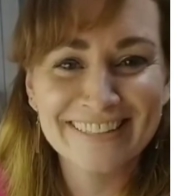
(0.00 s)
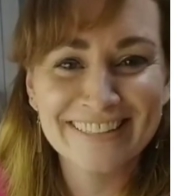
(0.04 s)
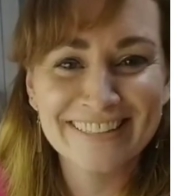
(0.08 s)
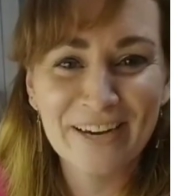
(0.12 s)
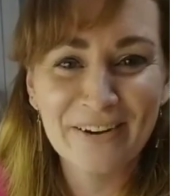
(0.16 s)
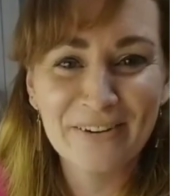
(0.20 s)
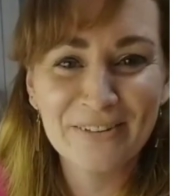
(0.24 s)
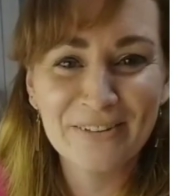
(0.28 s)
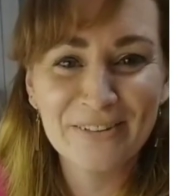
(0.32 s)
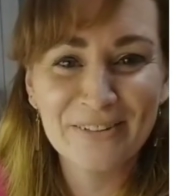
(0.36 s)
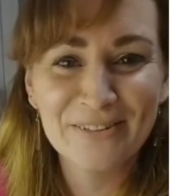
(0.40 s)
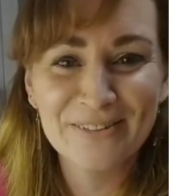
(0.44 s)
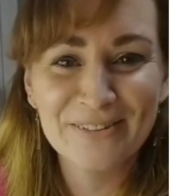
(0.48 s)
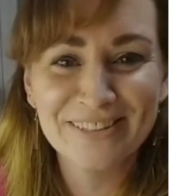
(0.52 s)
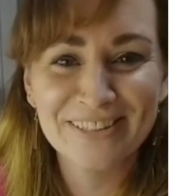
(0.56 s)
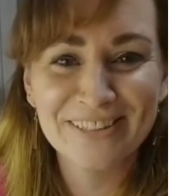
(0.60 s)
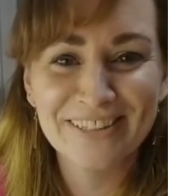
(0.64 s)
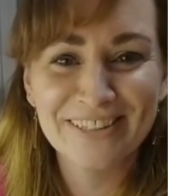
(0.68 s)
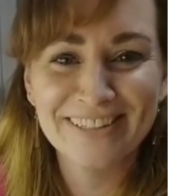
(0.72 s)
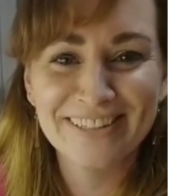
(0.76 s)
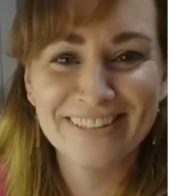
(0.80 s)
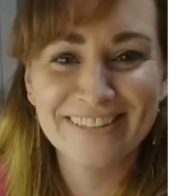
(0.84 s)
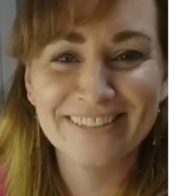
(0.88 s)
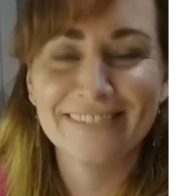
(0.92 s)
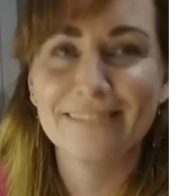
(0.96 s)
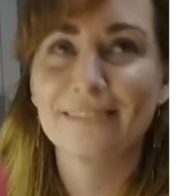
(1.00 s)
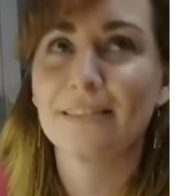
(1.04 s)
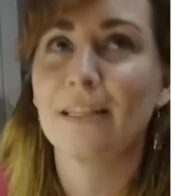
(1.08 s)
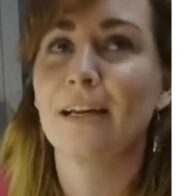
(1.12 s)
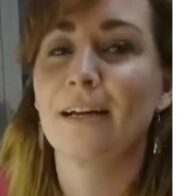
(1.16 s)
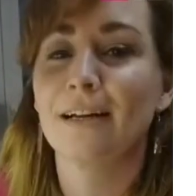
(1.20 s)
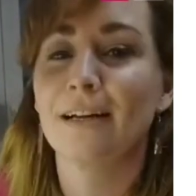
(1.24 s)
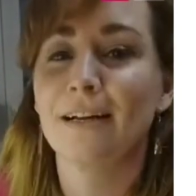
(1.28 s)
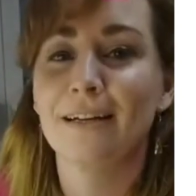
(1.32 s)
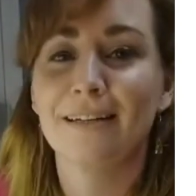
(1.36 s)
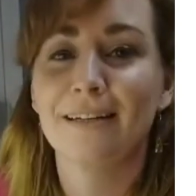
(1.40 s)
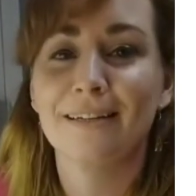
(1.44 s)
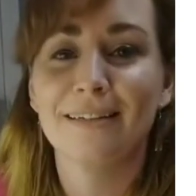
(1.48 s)
So
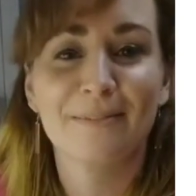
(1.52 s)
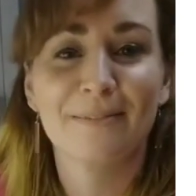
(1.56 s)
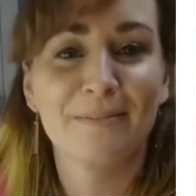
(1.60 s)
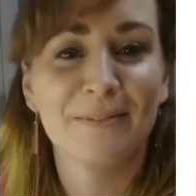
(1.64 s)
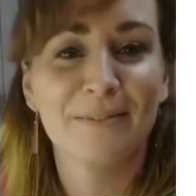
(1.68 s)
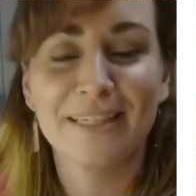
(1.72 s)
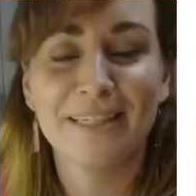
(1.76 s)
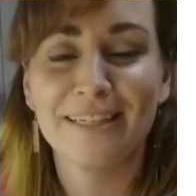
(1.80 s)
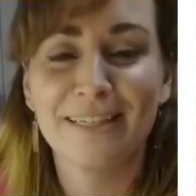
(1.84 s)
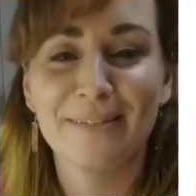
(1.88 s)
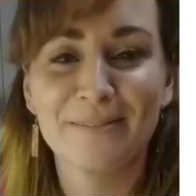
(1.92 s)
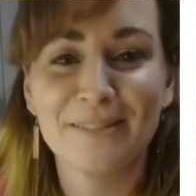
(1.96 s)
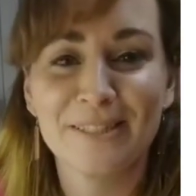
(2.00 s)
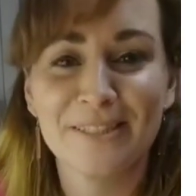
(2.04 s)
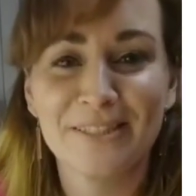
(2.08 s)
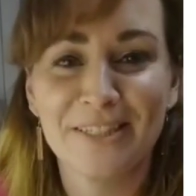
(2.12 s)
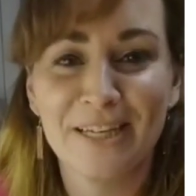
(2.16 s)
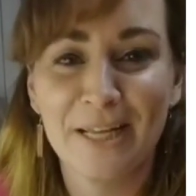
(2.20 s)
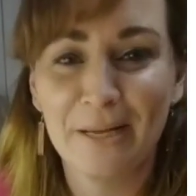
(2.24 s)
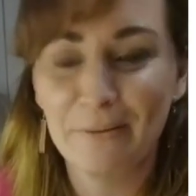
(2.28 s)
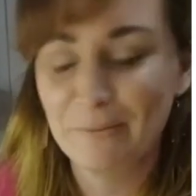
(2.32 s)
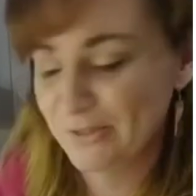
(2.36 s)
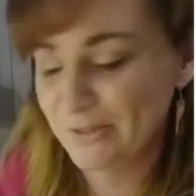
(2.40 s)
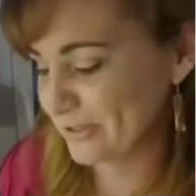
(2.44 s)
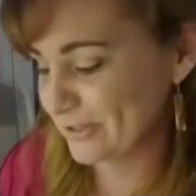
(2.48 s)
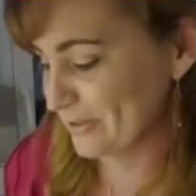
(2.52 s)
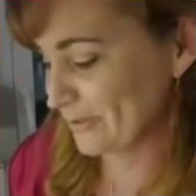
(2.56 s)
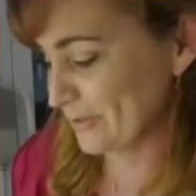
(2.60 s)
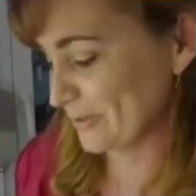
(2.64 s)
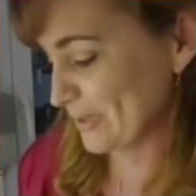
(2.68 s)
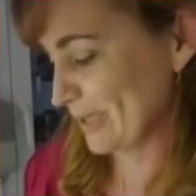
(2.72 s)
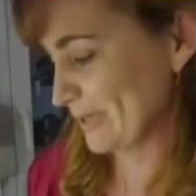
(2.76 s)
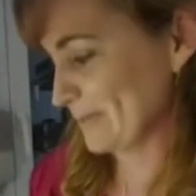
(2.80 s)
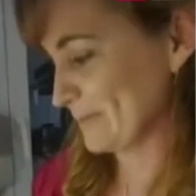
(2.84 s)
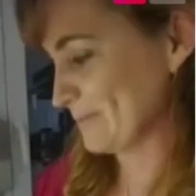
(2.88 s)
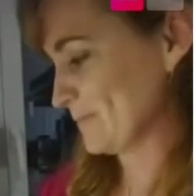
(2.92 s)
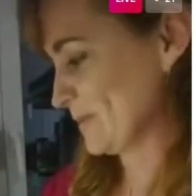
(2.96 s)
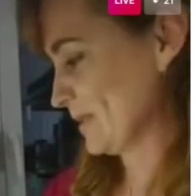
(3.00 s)
we can add it now if you
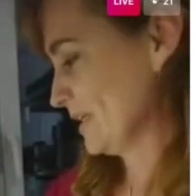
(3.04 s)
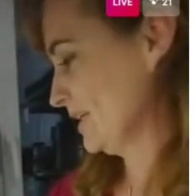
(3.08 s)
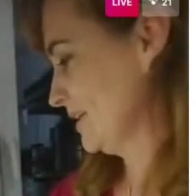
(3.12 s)
want.